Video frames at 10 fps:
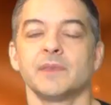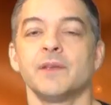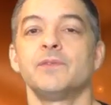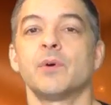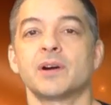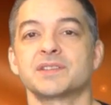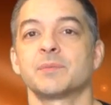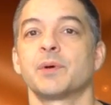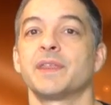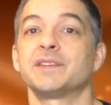If you are
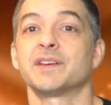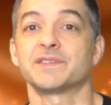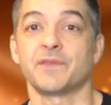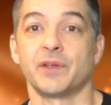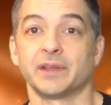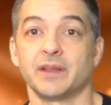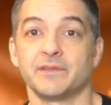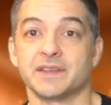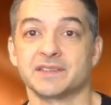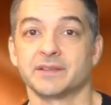someone that does fall in
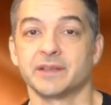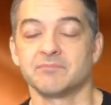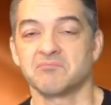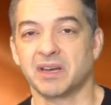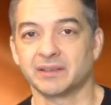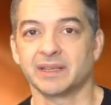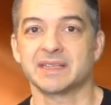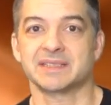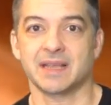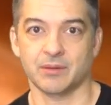love easily, I'd like
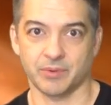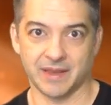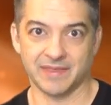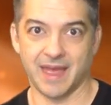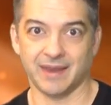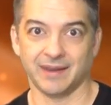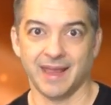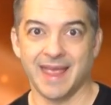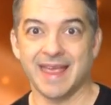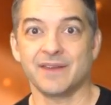to celebrate that.
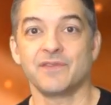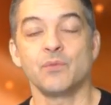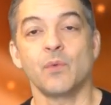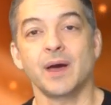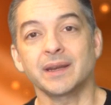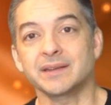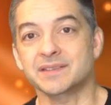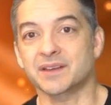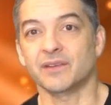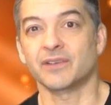And if you want to
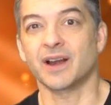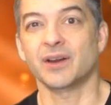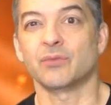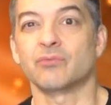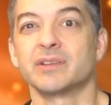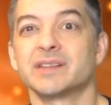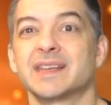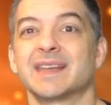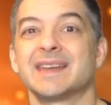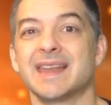discover how to really
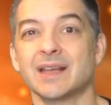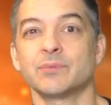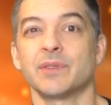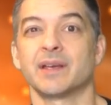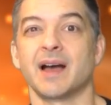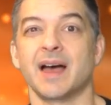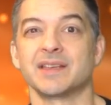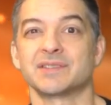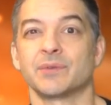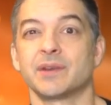connect with a
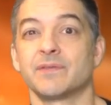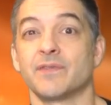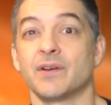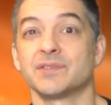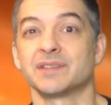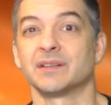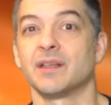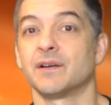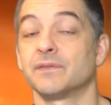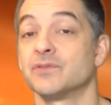guy so that he falls in
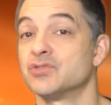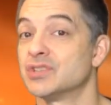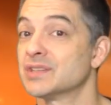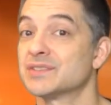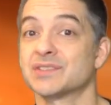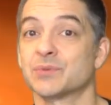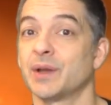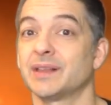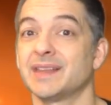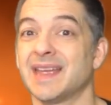love just as
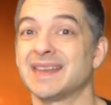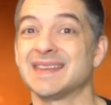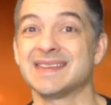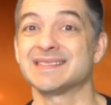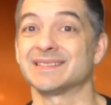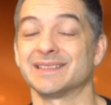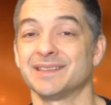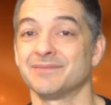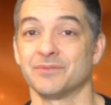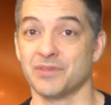quickly and
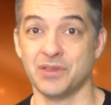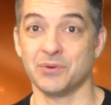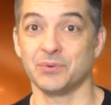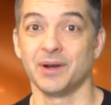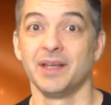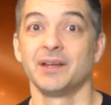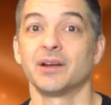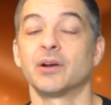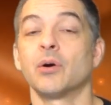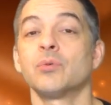easily with you,
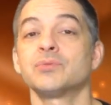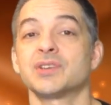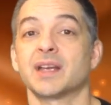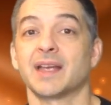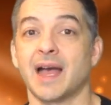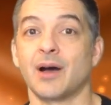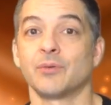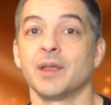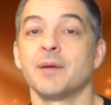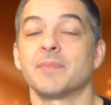go check
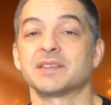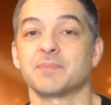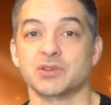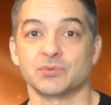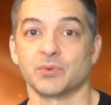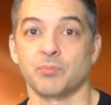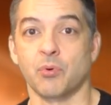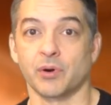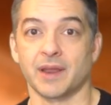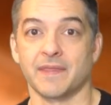out my special
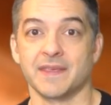report on